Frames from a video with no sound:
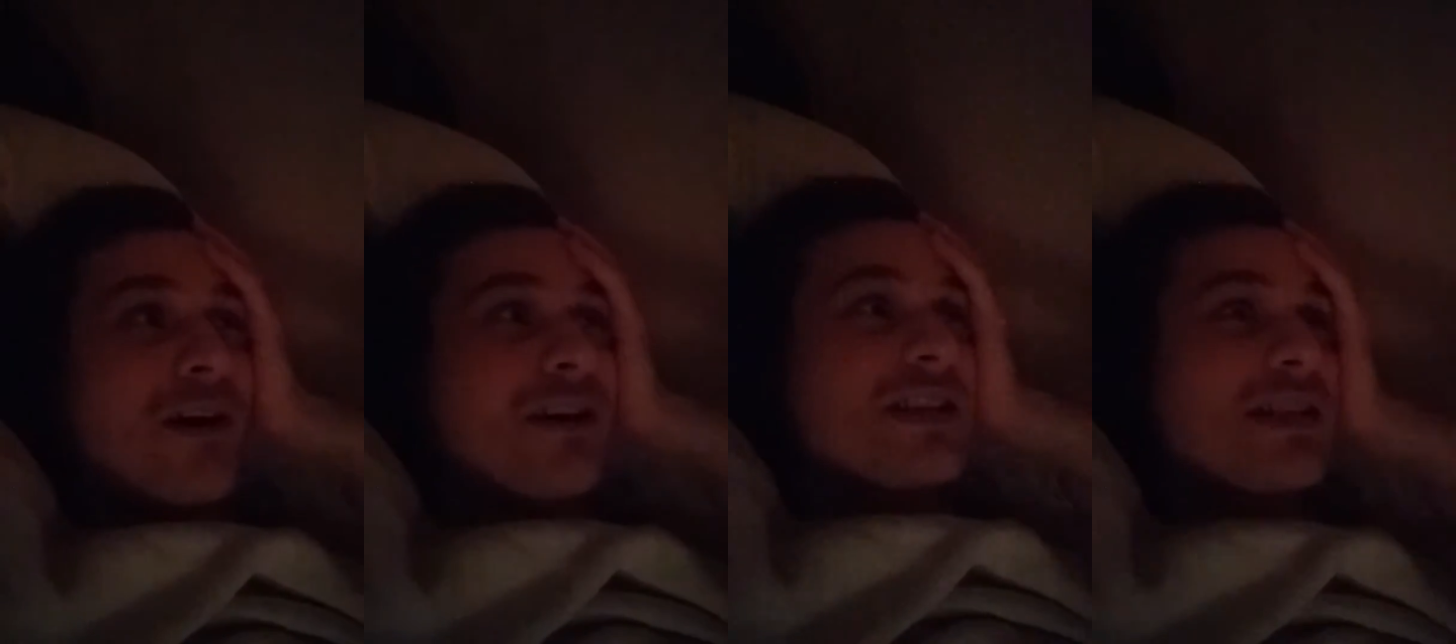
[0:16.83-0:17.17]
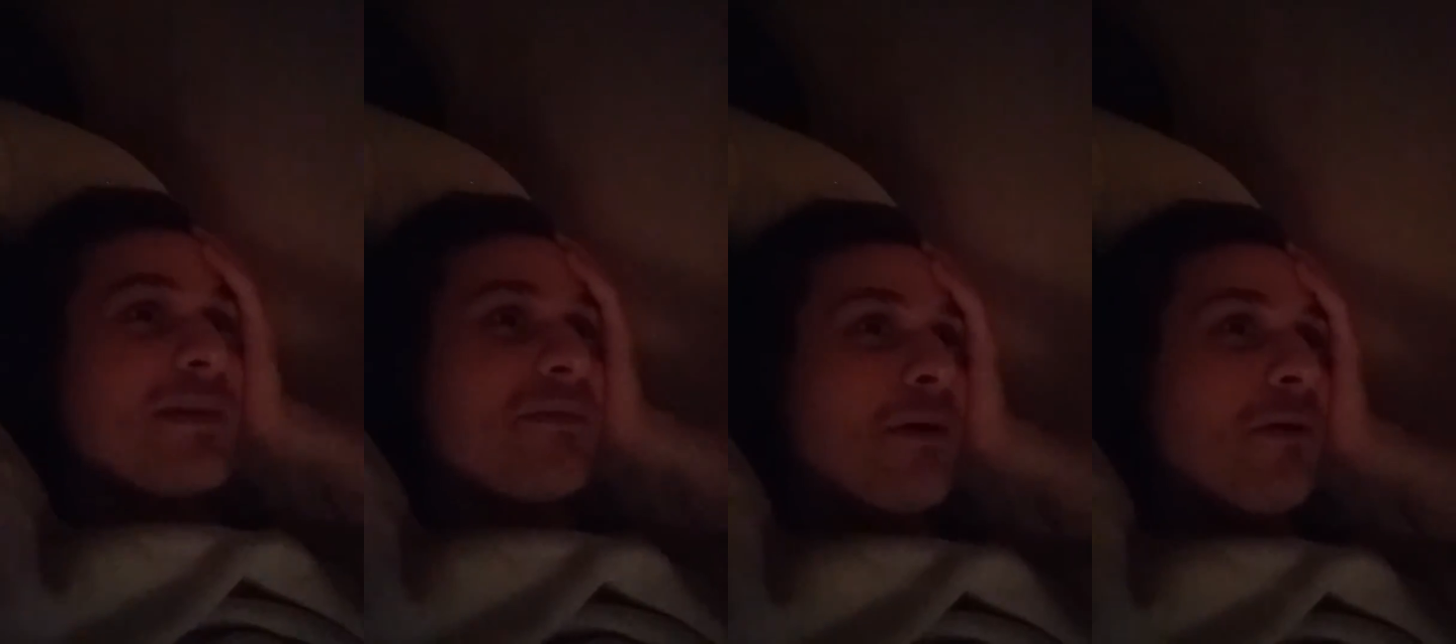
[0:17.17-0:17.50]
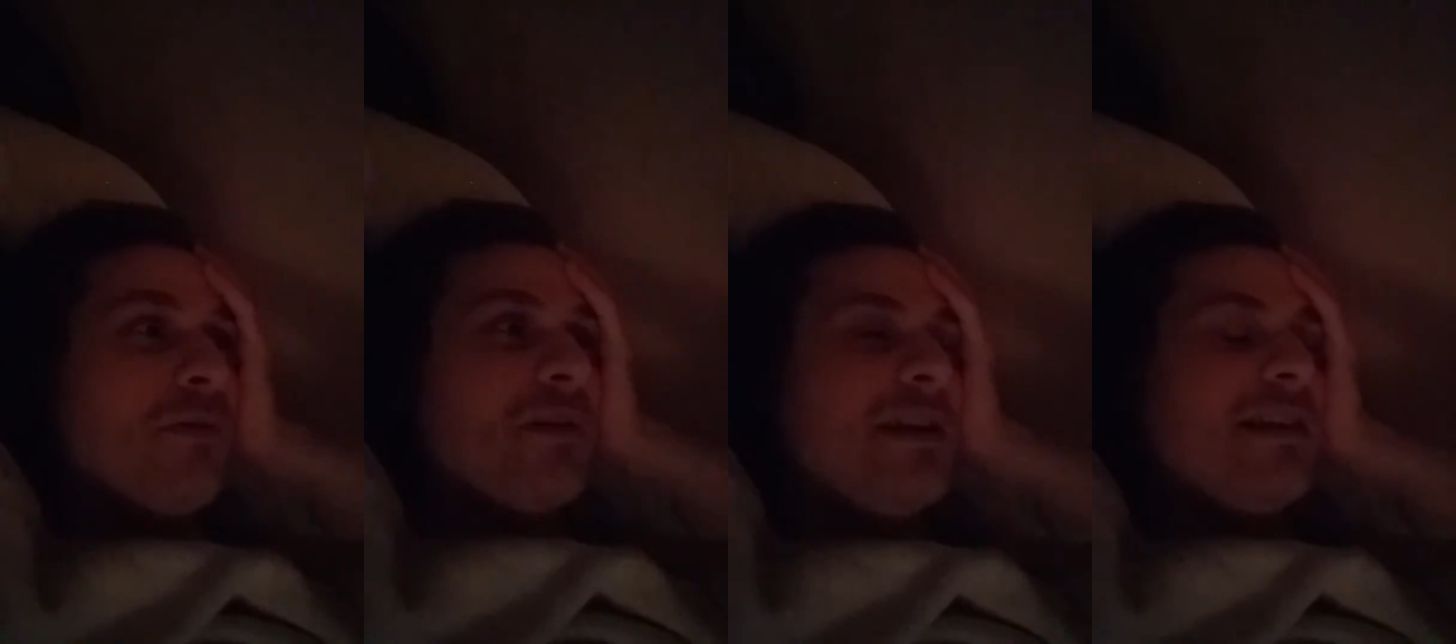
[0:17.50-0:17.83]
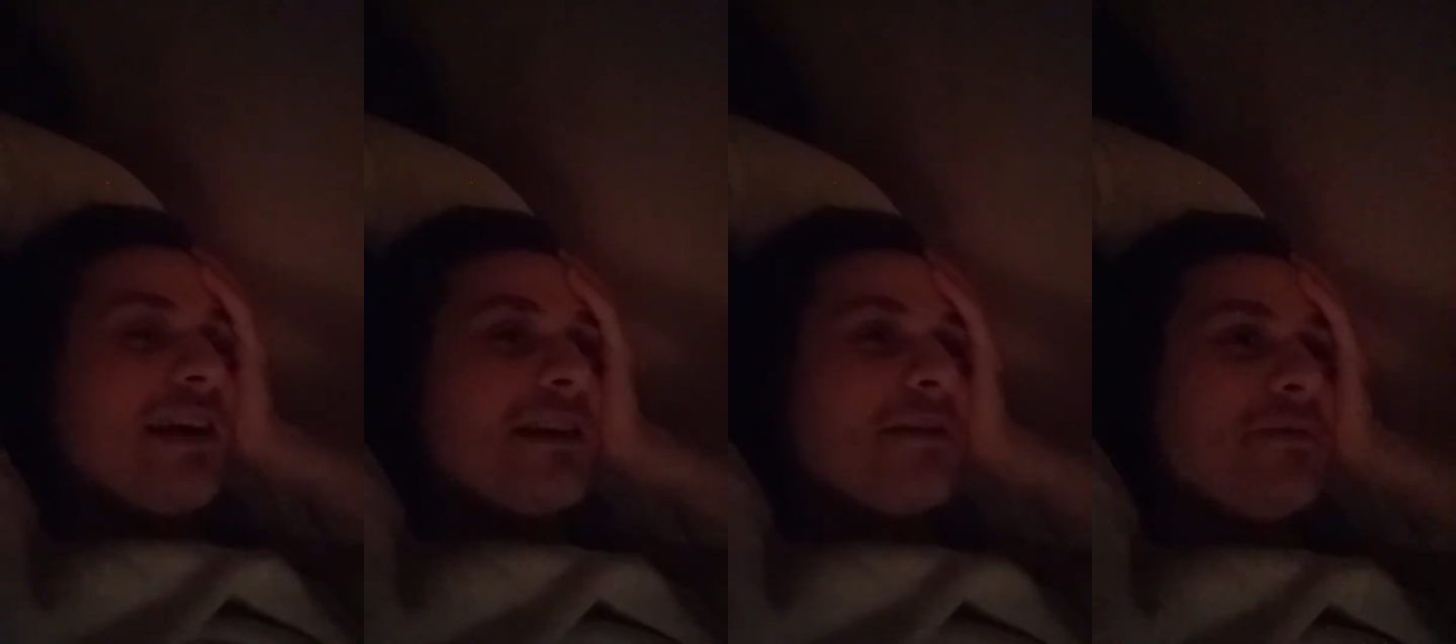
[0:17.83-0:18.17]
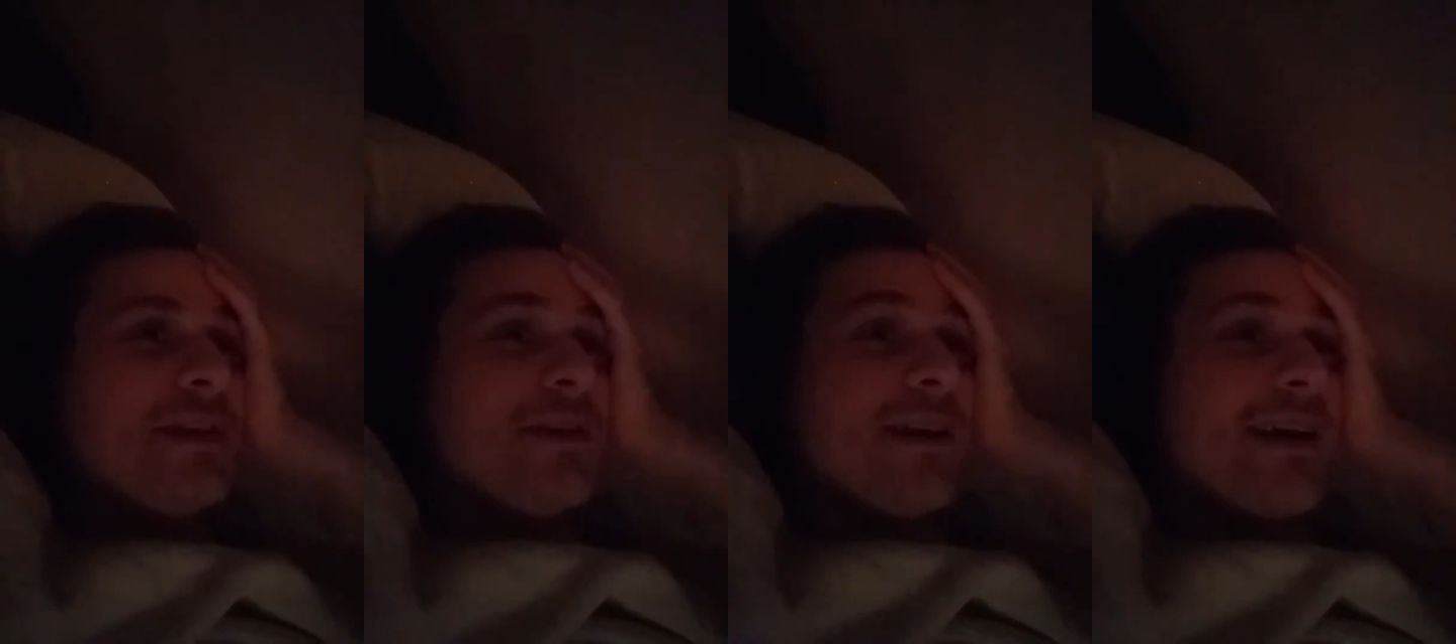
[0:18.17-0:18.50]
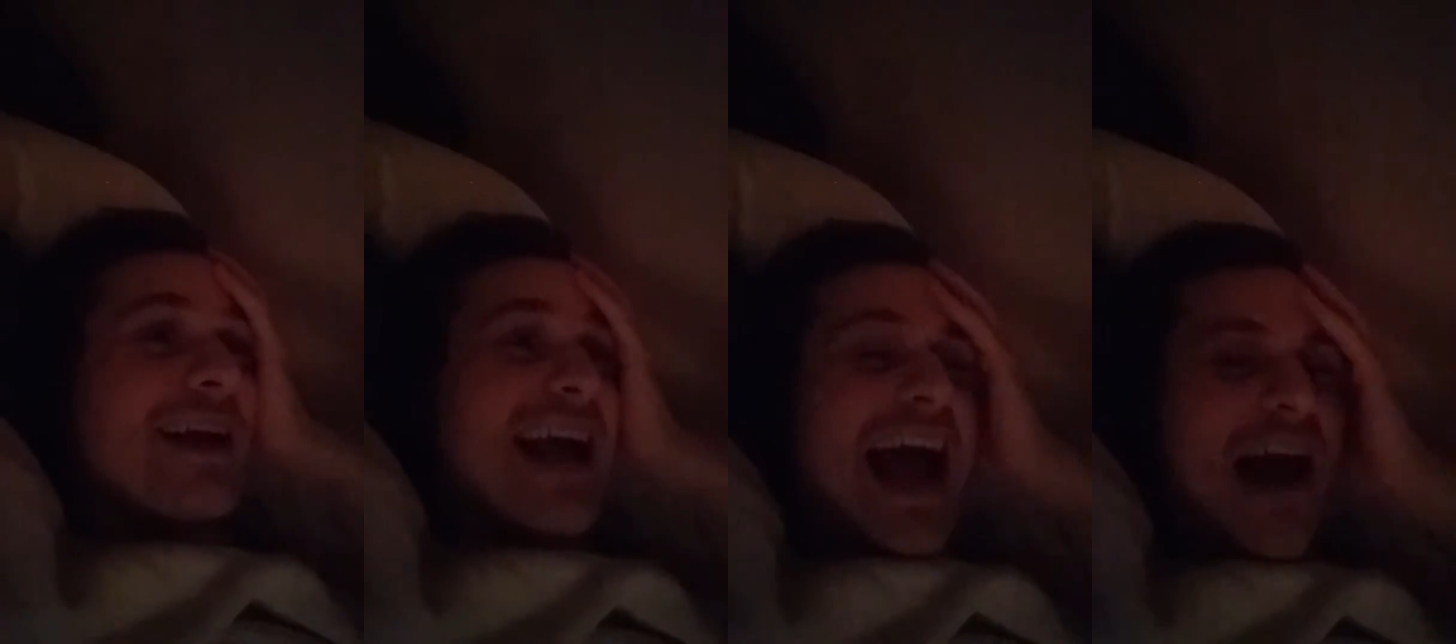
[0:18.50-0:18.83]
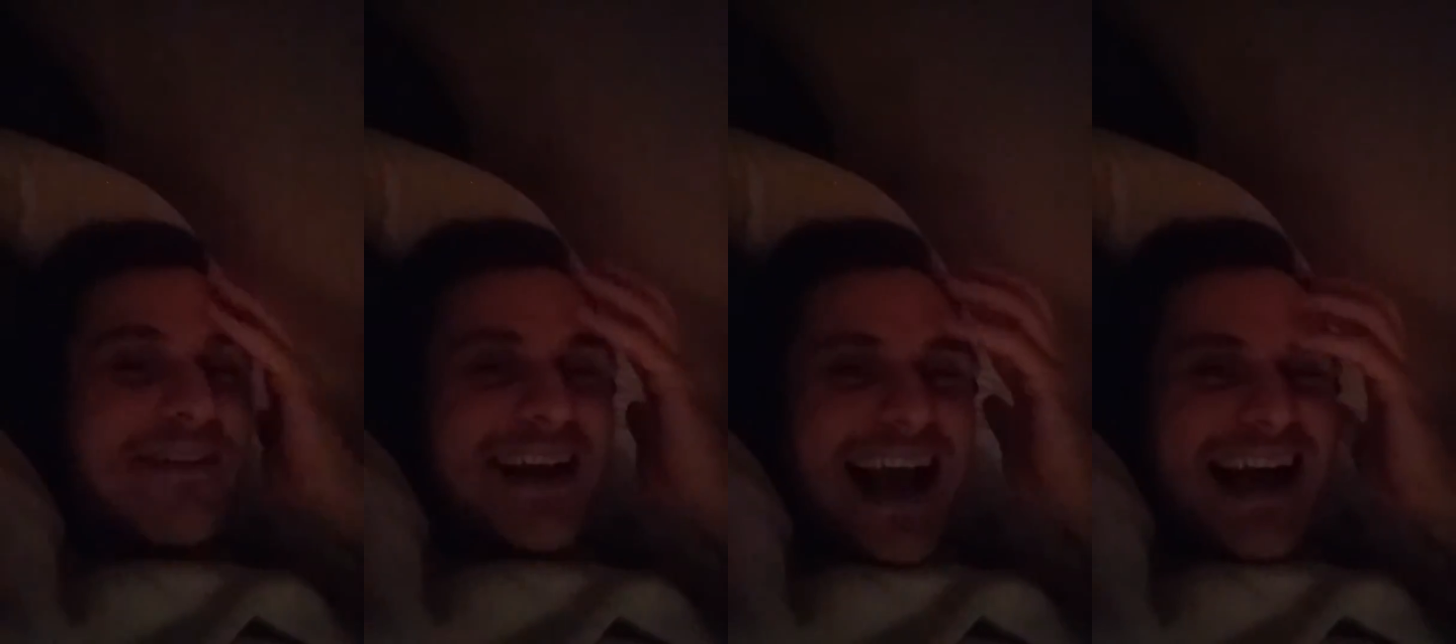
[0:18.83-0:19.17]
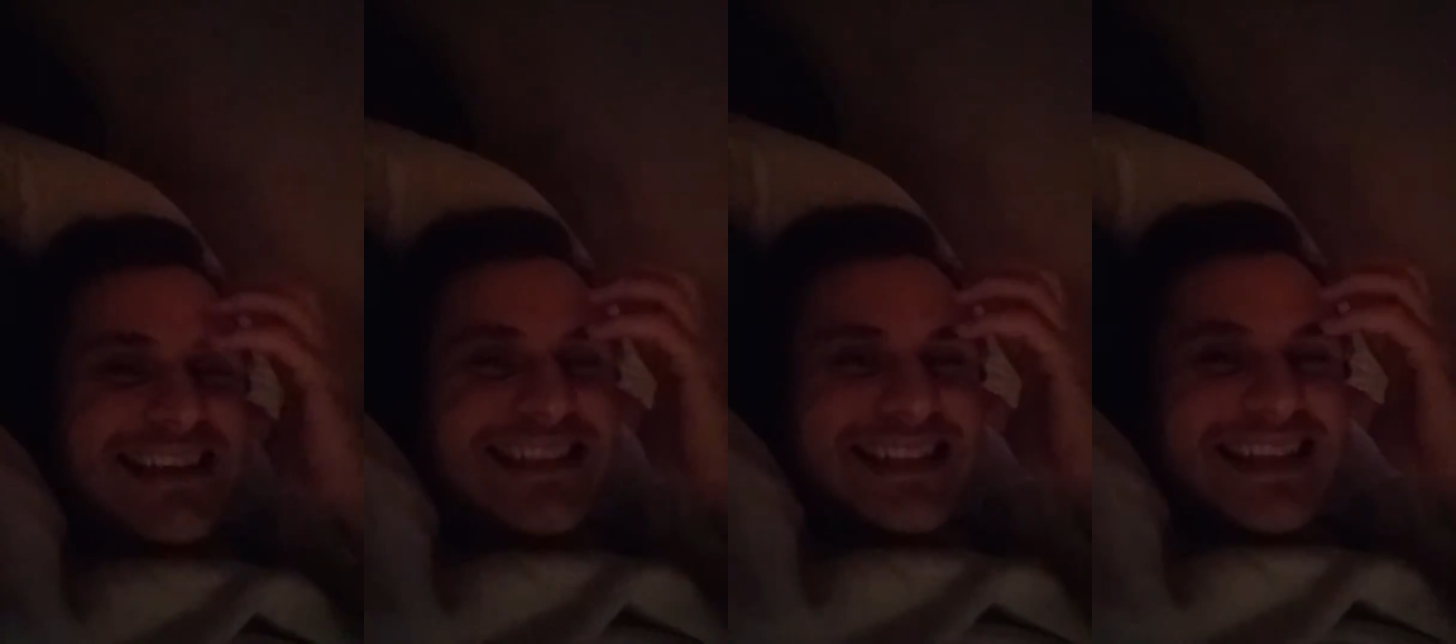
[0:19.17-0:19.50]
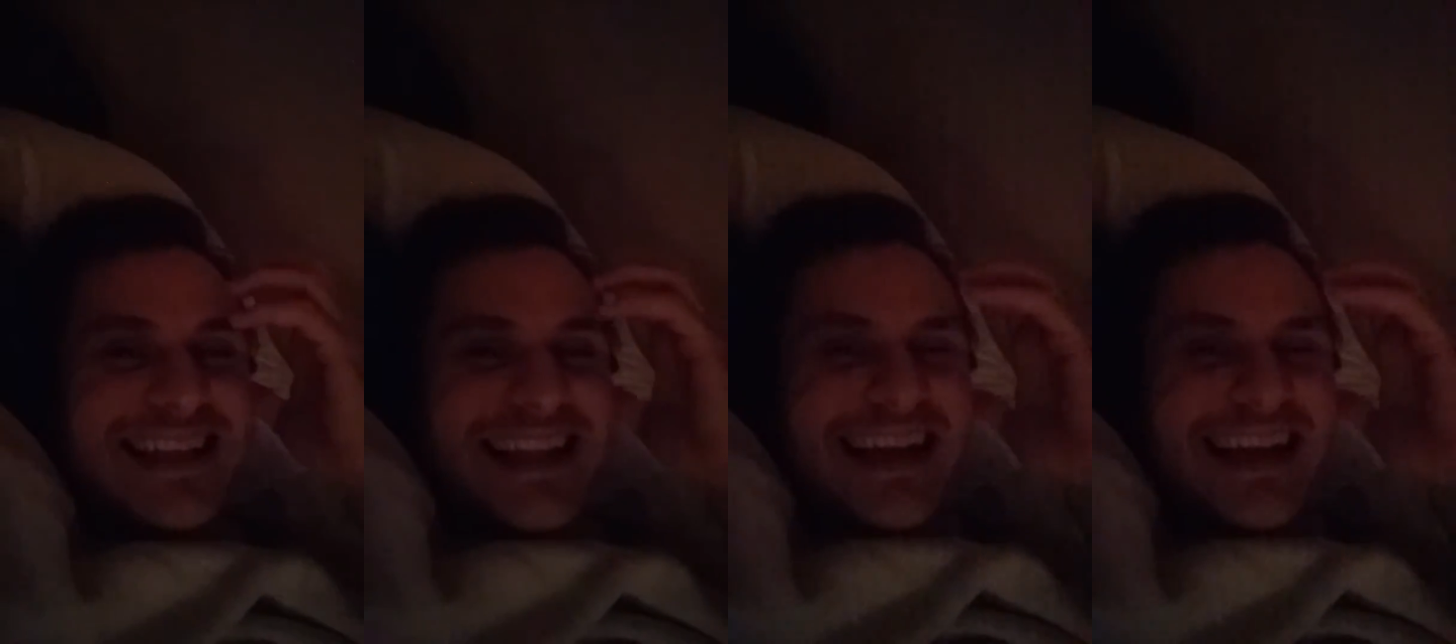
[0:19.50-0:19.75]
awesome if only I could figure out how to actually